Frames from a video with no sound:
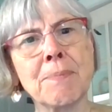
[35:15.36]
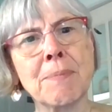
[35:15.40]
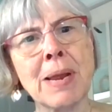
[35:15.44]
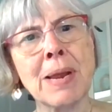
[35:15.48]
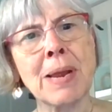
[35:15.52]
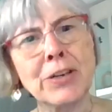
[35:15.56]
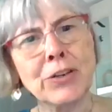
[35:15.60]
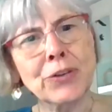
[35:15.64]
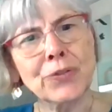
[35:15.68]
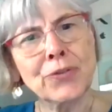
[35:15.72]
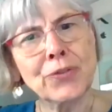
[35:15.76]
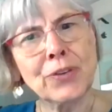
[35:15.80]

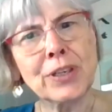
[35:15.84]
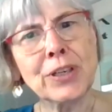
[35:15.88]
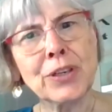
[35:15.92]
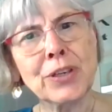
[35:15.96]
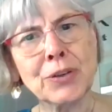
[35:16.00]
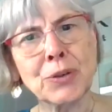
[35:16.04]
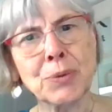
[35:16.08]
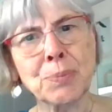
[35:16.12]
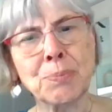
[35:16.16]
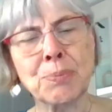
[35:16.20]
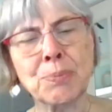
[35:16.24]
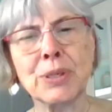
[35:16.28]
major
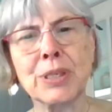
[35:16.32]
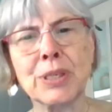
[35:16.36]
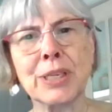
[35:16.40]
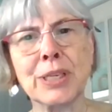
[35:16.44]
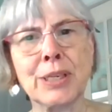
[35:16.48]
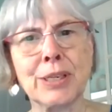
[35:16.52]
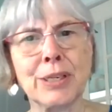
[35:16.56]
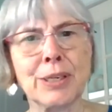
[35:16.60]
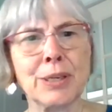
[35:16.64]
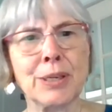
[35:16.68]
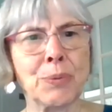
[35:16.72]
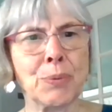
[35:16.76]
figures,
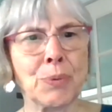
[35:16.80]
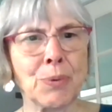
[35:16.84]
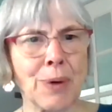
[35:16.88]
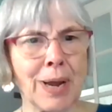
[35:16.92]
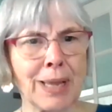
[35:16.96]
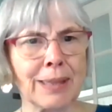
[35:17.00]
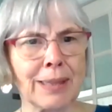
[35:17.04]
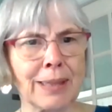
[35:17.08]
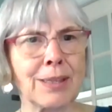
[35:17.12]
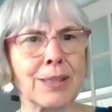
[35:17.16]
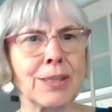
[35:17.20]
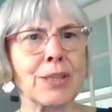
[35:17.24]
particularly
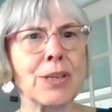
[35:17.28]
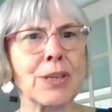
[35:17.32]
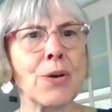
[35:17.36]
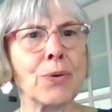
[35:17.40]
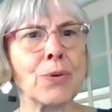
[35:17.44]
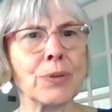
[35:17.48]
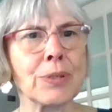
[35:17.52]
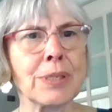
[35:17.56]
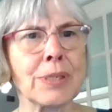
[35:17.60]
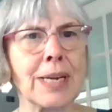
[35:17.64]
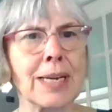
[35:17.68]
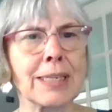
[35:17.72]
throughout the
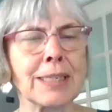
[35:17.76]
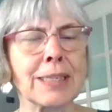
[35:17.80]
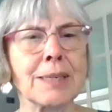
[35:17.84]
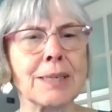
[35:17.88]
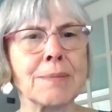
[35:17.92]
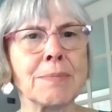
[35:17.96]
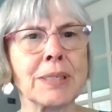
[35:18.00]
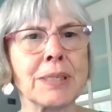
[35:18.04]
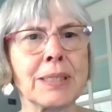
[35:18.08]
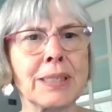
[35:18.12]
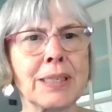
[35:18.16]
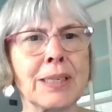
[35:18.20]
Old
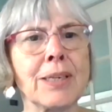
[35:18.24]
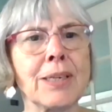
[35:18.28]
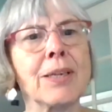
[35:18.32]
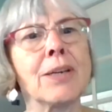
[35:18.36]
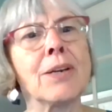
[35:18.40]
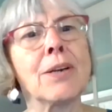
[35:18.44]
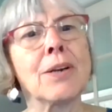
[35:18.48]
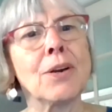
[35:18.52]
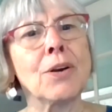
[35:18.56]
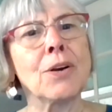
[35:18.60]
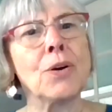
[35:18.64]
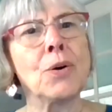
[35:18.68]
Testament,
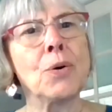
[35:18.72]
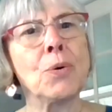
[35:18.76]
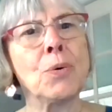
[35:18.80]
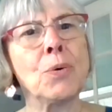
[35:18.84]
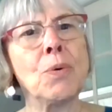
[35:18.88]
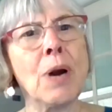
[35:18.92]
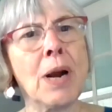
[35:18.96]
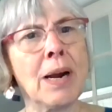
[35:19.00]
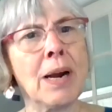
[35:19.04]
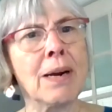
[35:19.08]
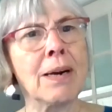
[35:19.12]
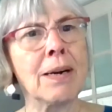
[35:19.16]

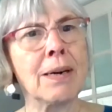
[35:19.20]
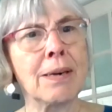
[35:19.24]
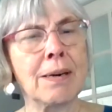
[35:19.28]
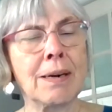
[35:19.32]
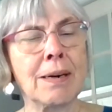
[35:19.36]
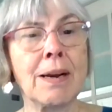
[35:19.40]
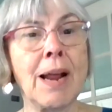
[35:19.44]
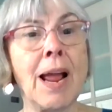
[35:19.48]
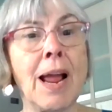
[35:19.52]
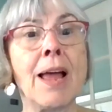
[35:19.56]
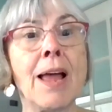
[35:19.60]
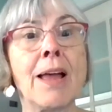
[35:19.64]
who
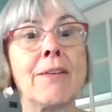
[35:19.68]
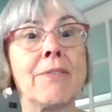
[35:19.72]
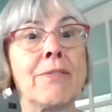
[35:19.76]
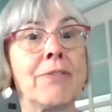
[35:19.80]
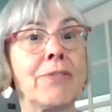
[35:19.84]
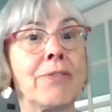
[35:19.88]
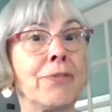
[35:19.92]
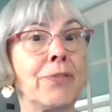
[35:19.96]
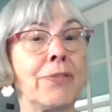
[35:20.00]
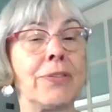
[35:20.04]
have